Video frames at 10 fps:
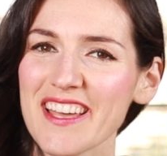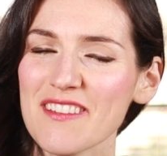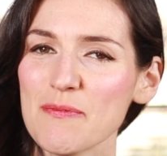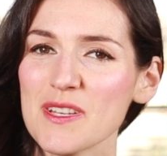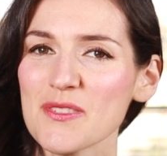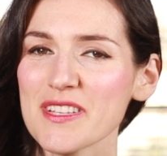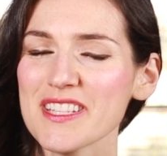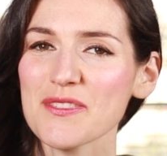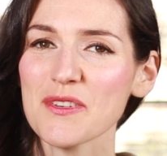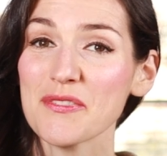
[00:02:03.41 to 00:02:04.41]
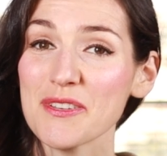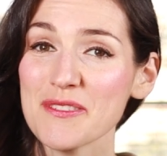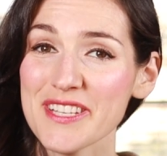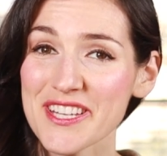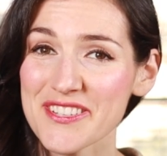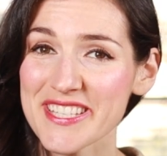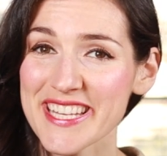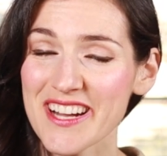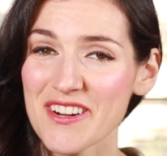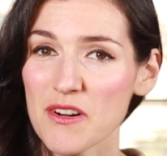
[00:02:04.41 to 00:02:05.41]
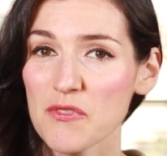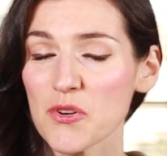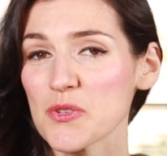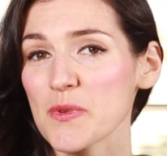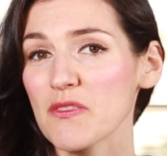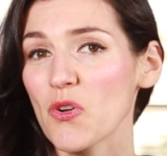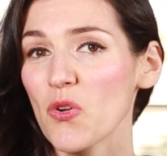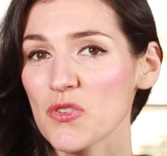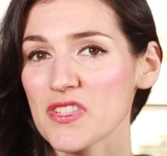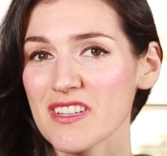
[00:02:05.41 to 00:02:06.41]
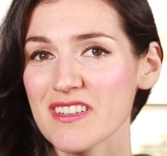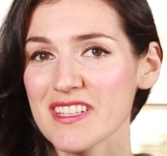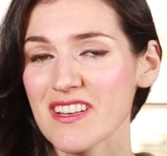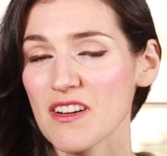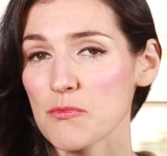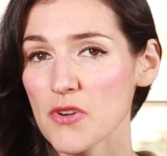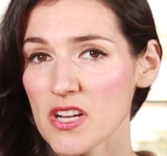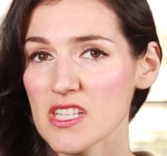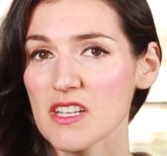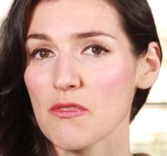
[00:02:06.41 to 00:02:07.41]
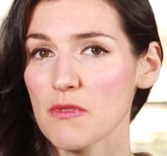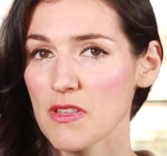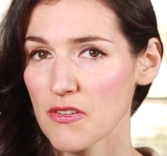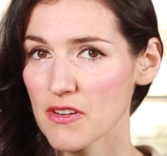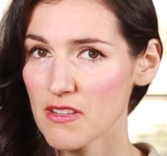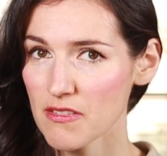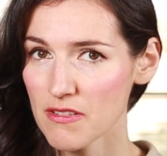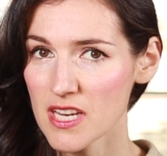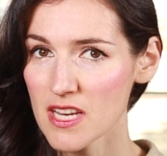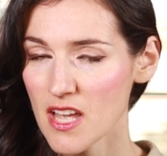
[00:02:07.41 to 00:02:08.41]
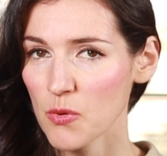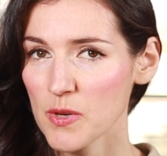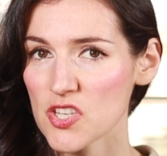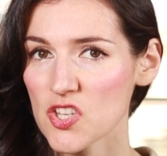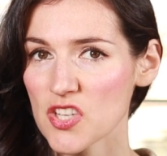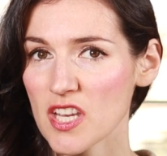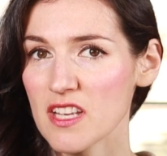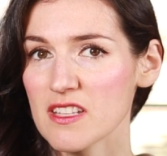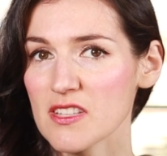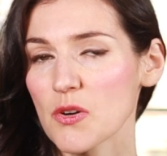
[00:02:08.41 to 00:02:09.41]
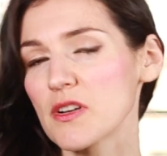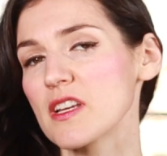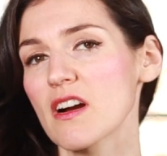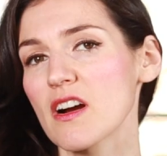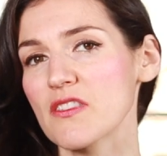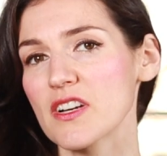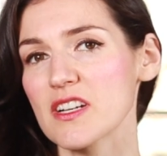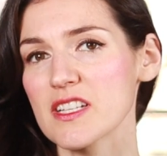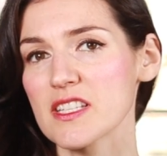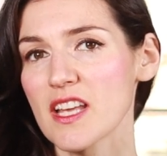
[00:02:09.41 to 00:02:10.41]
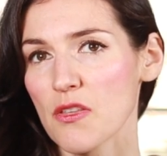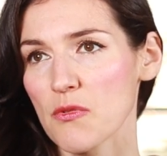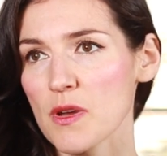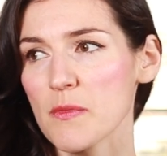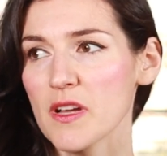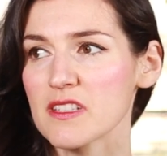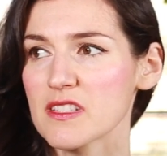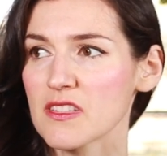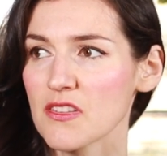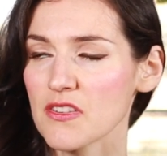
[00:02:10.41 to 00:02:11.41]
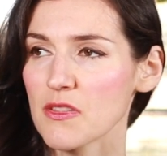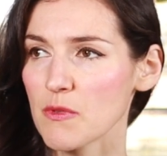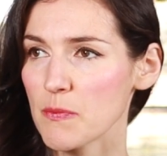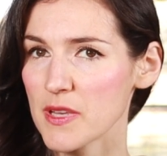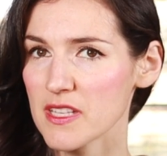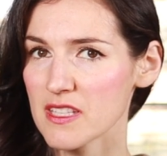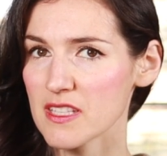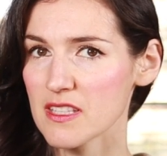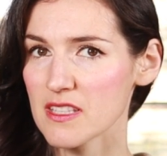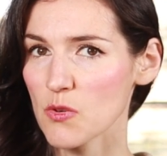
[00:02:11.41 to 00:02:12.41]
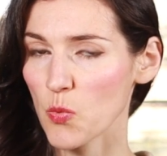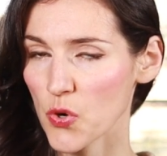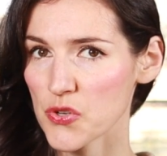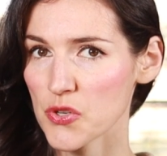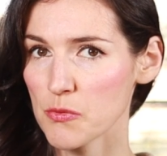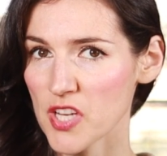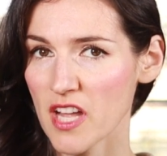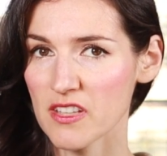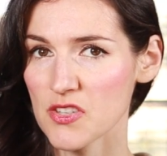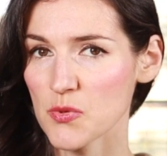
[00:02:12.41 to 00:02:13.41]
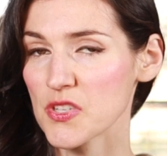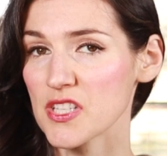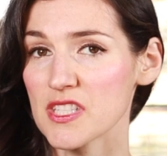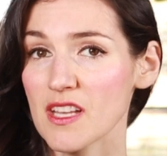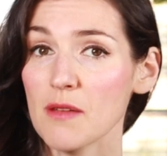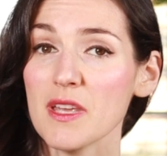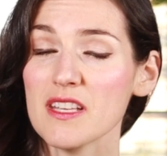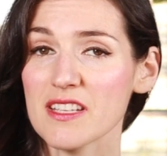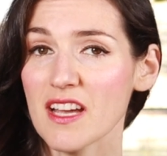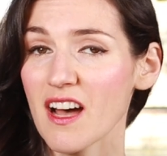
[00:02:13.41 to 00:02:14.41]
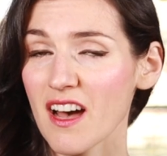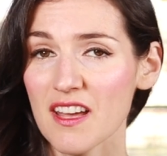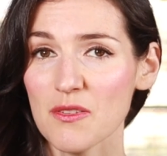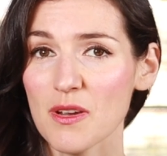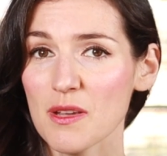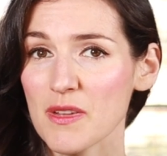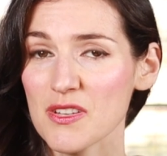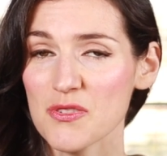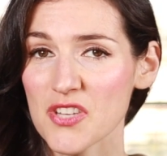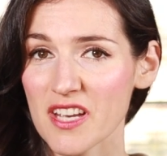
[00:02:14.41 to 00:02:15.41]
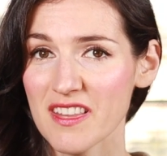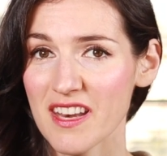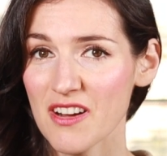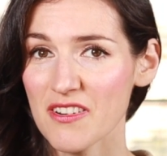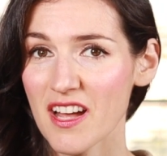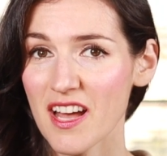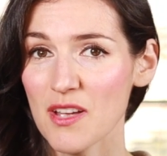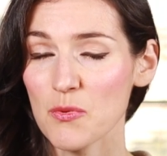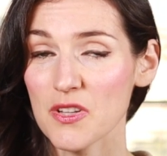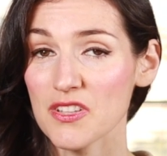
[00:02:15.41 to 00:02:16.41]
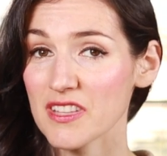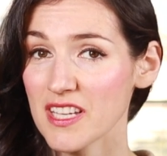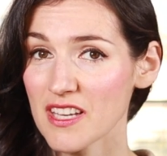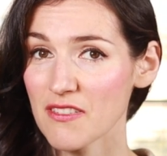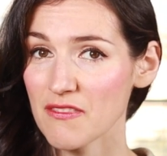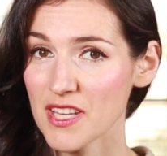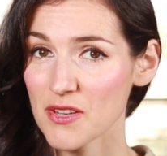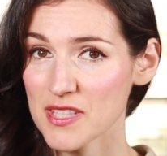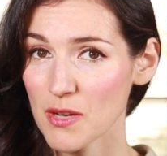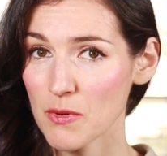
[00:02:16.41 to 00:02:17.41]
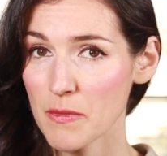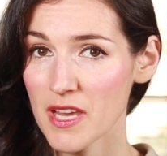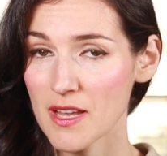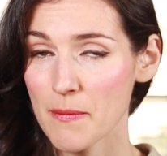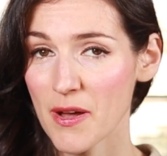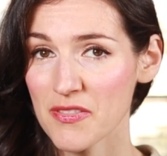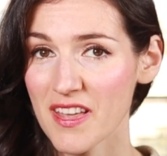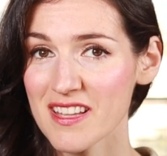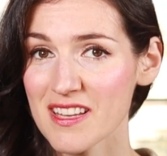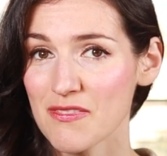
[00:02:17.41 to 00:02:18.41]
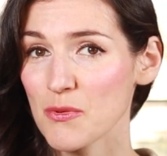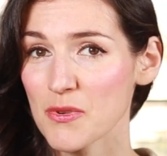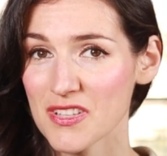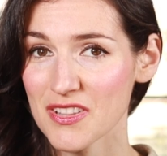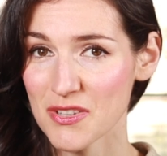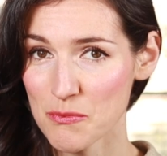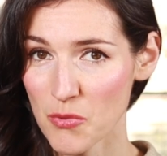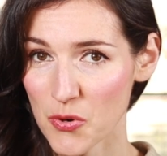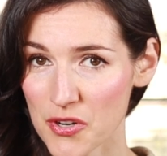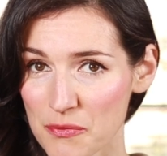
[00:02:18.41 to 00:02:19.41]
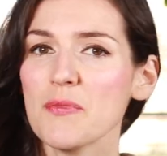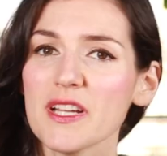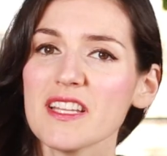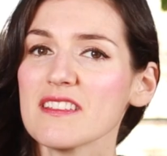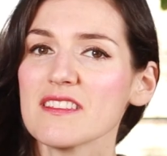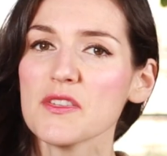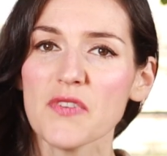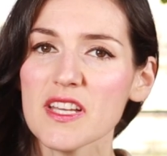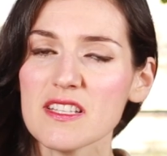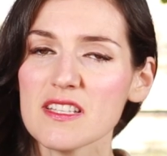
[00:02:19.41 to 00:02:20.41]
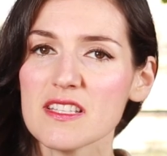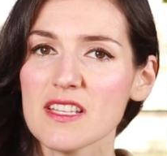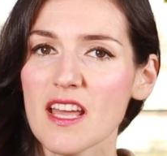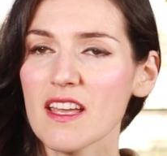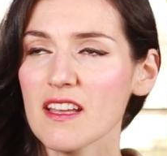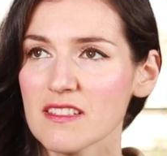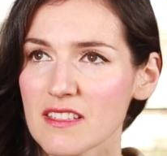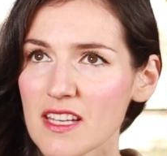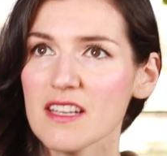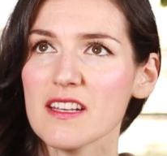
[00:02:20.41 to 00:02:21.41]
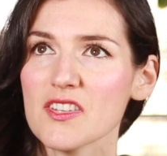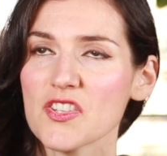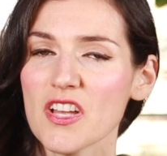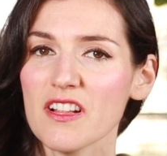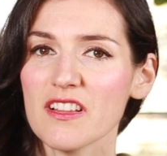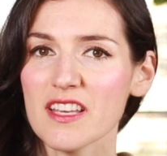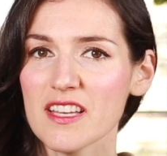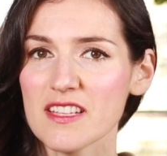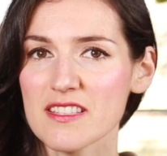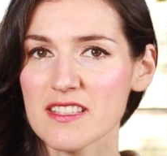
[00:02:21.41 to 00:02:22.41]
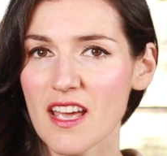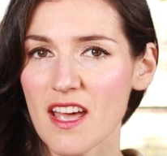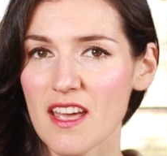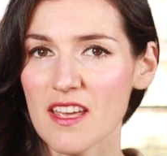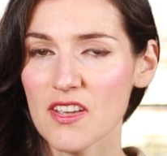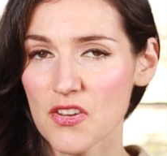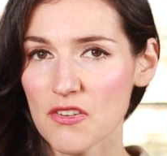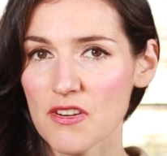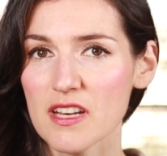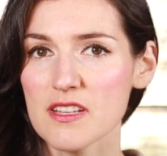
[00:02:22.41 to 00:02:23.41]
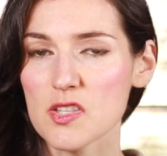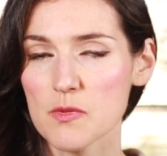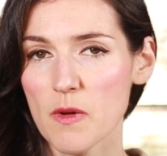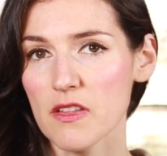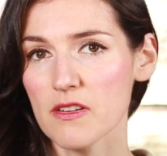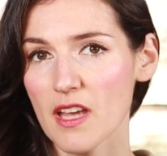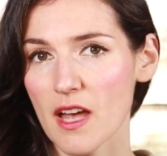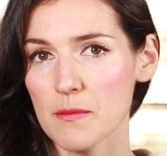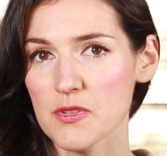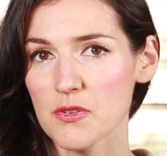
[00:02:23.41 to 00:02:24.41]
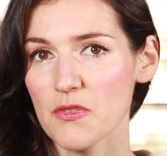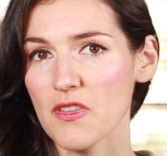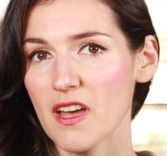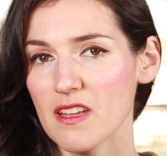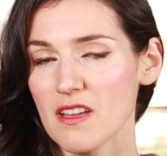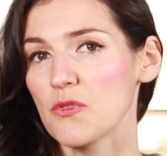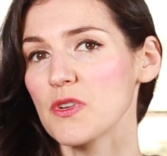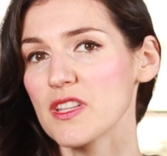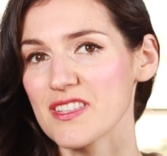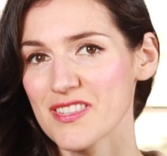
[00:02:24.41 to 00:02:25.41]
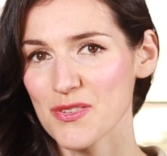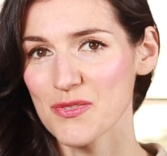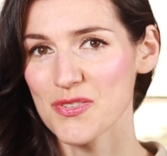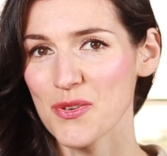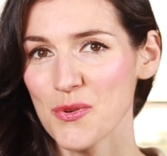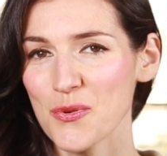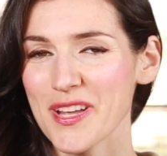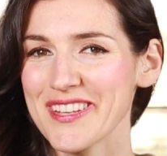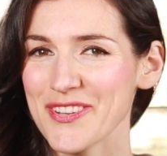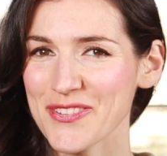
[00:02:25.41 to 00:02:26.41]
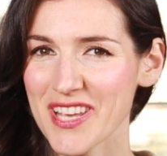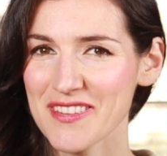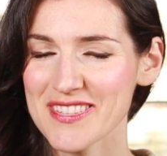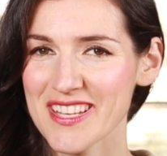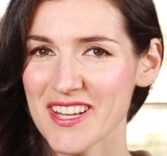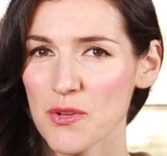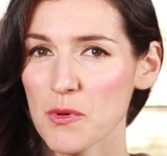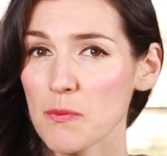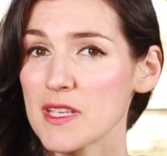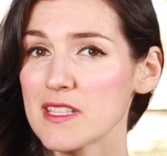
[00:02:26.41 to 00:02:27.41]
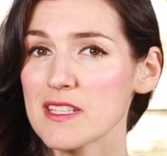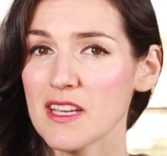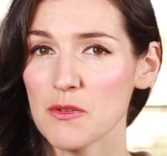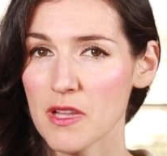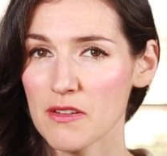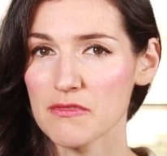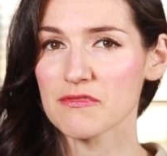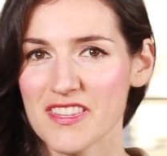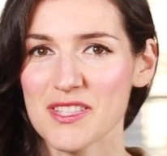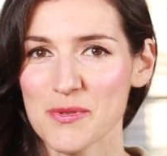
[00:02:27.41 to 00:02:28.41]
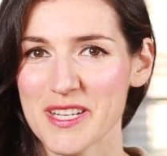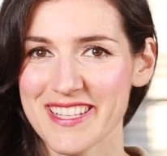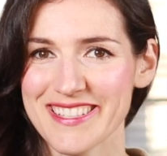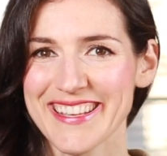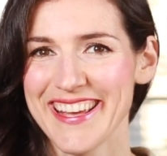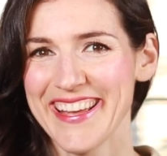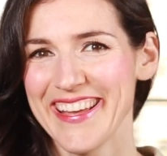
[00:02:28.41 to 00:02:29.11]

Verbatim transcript: I've been doing this for a few years now. Of course, we have a whole series on Project 333, which is Courtney Carver's three months, 33 pieces wardrobe challenge, which is amazing. I highly recommend you check that out. I will link videos that we made about that if you want to learn more. But suffice it to say, in a nutshell, it's a curated smaller capsule that really suits you and your lifestyle with pieces that you love. That's what it is.